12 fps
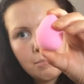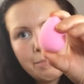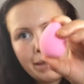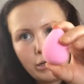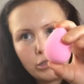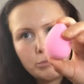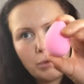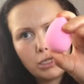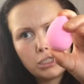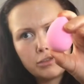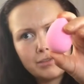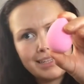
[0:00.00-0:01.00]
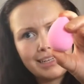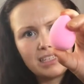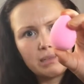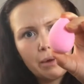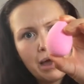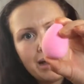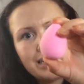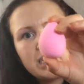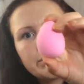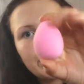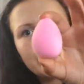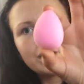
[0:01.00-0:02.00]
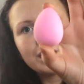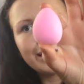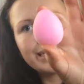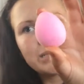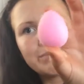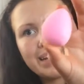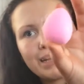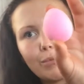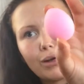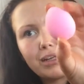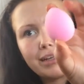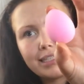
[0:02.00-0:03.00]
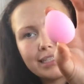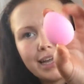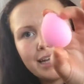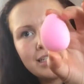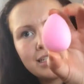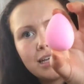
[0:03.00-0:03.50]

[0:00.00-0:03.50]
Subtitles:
bigger sponges I've seen in the past, but it's a medium one in this kit.